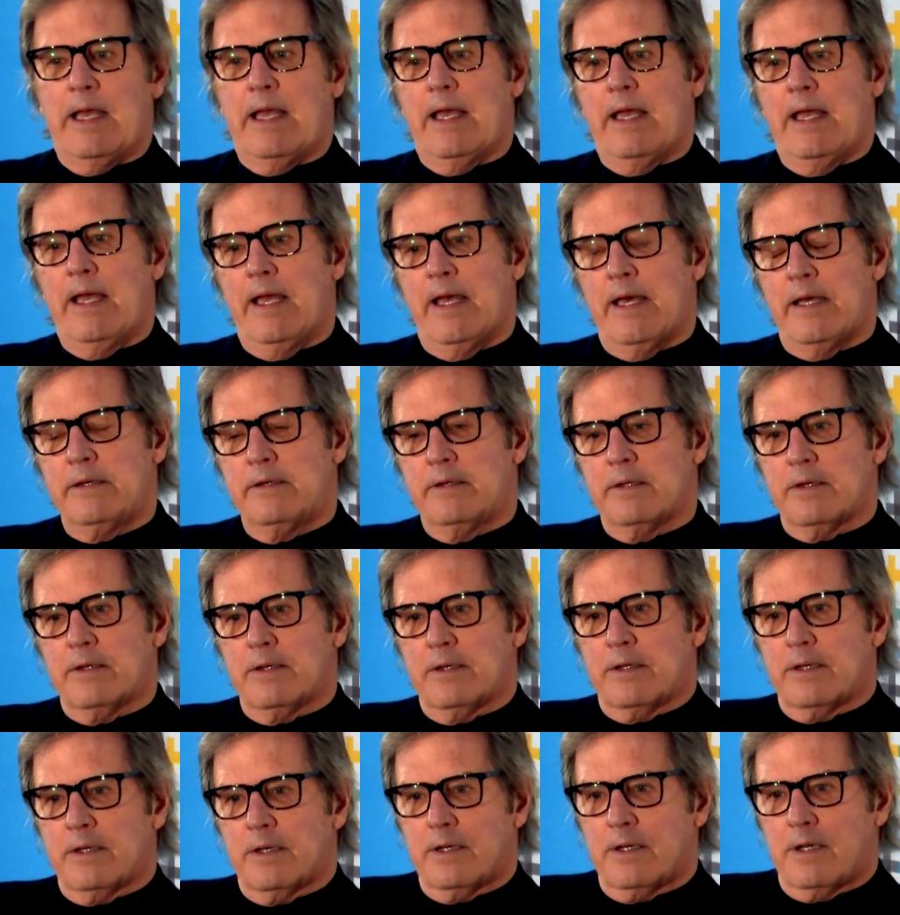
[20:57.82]
And
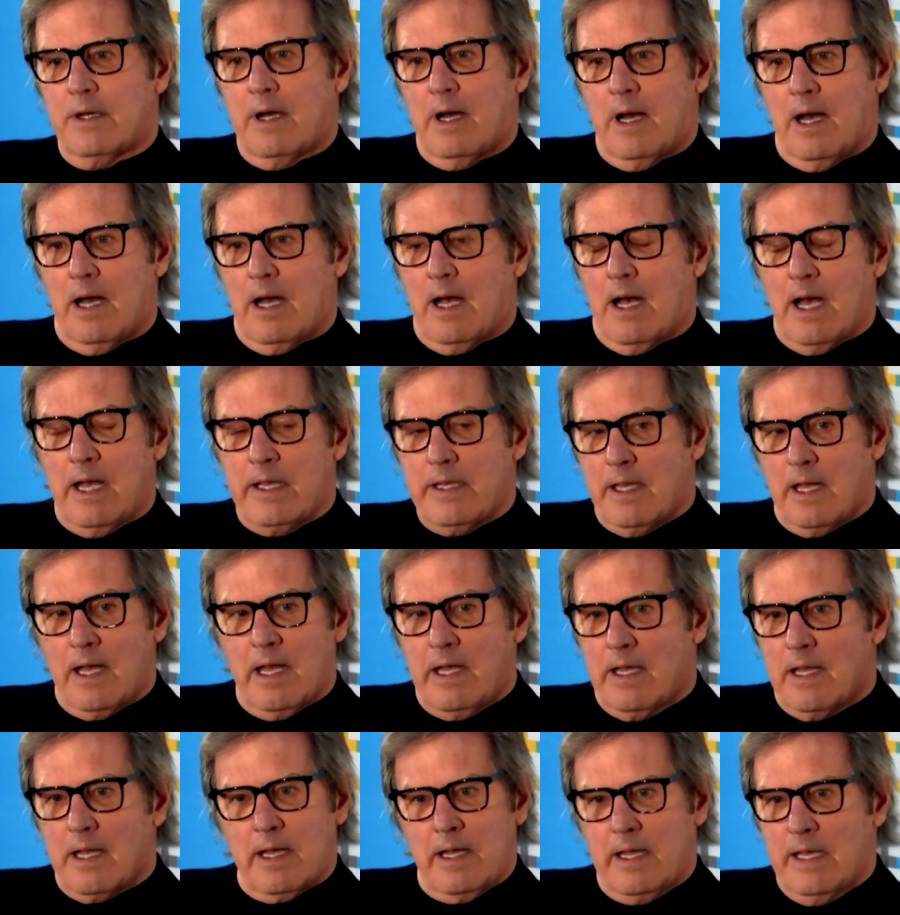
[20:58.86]

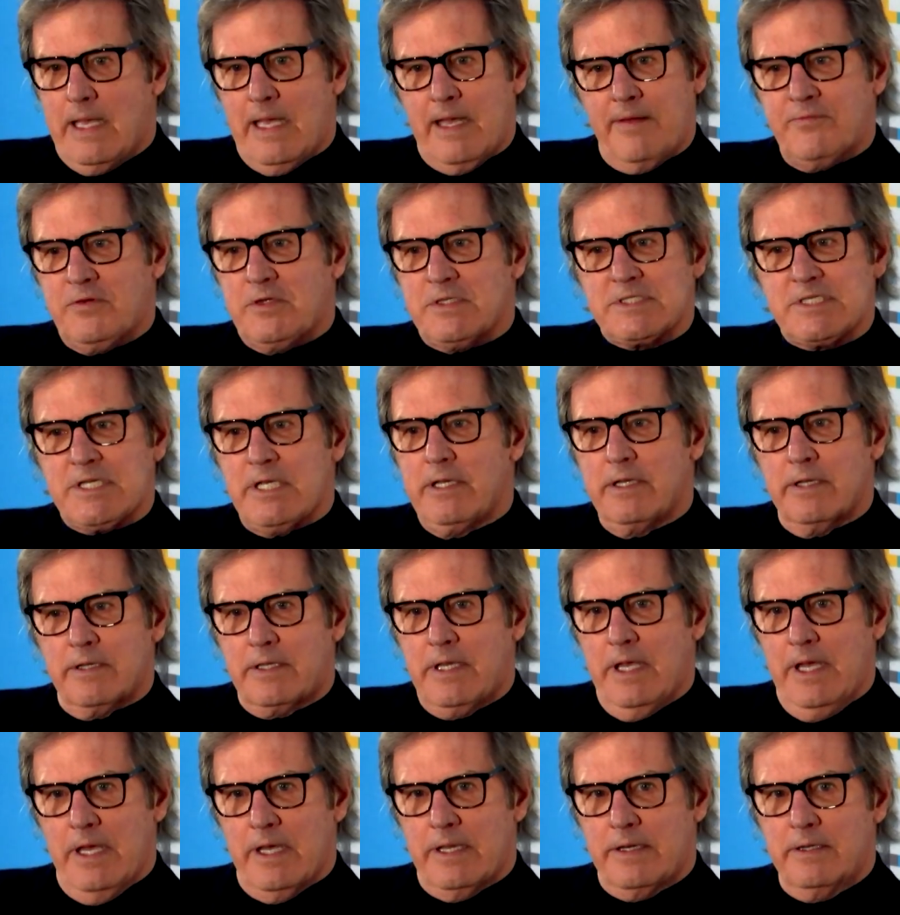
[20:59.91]
I have to say
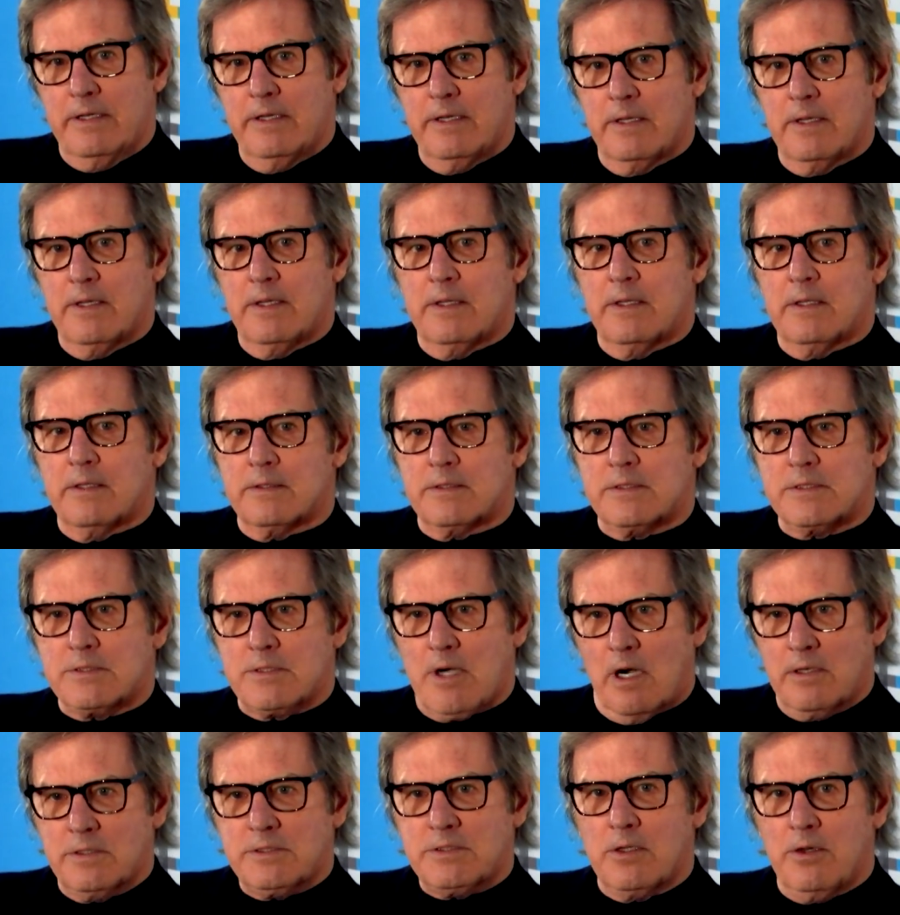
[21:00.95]
again,
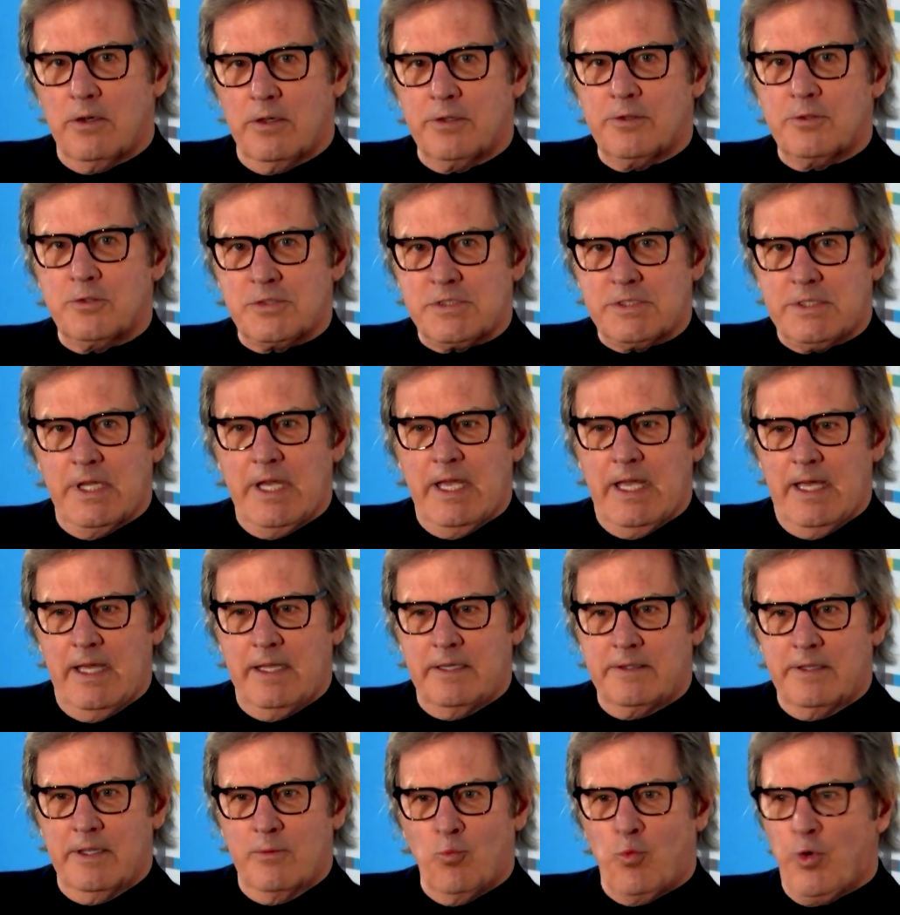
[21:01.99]
start to
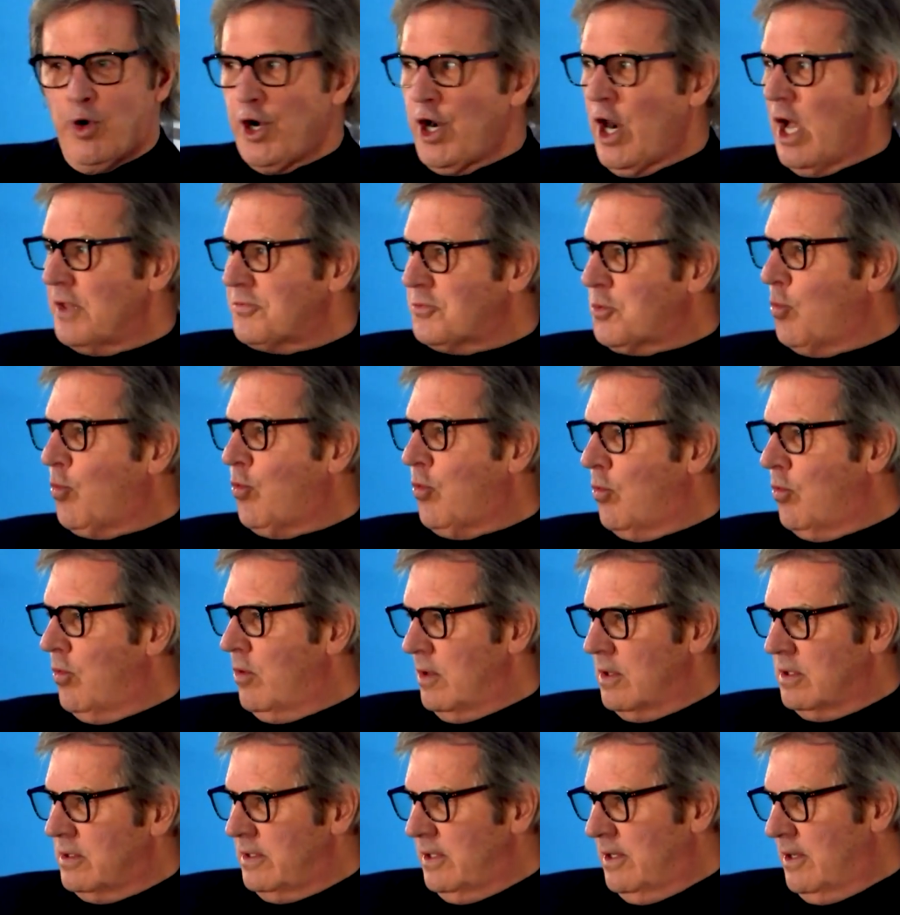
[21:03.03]
understand that we are not
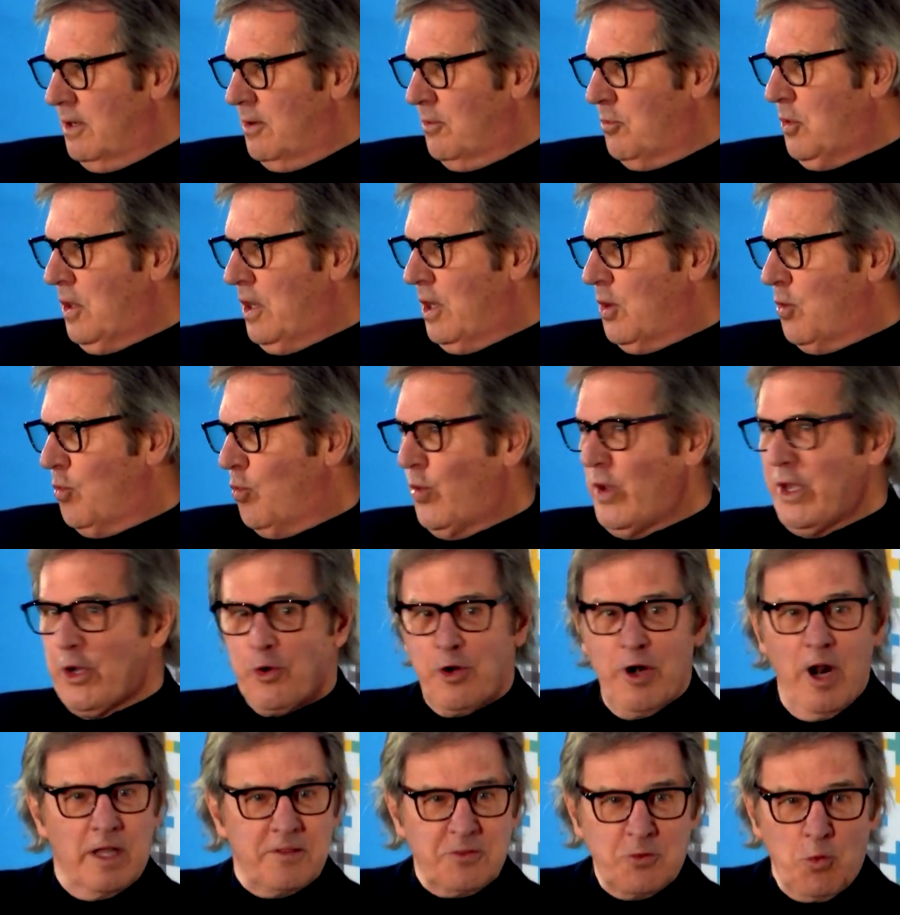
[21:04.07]

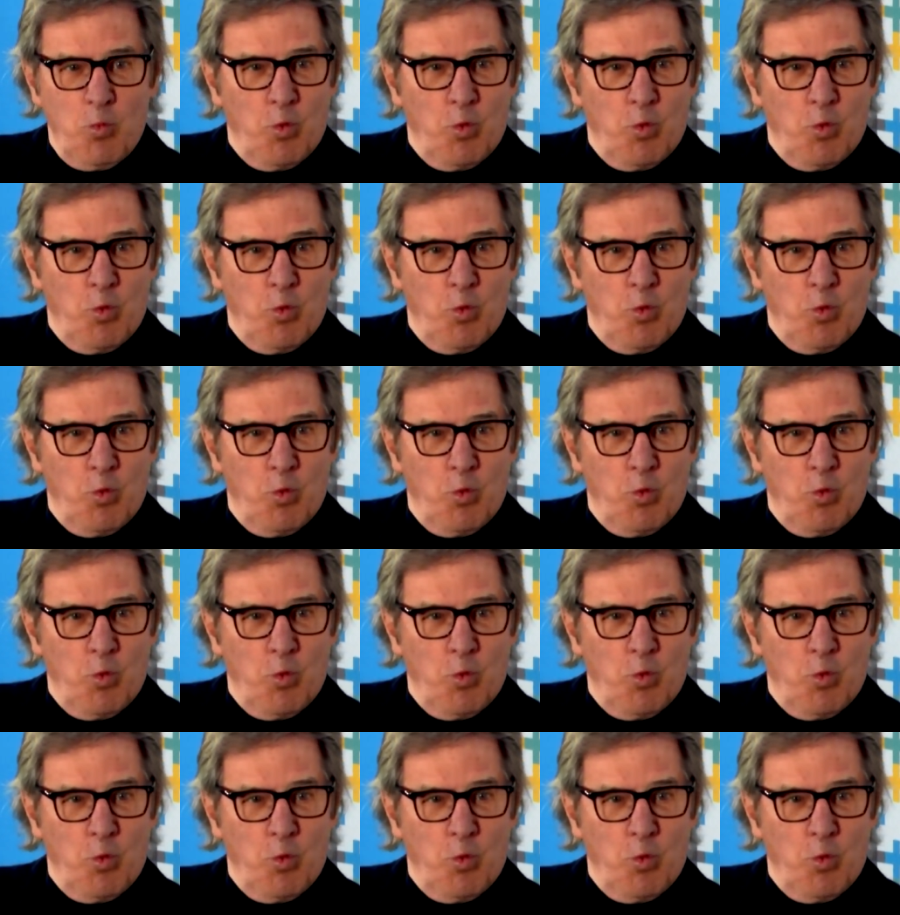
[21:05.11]
the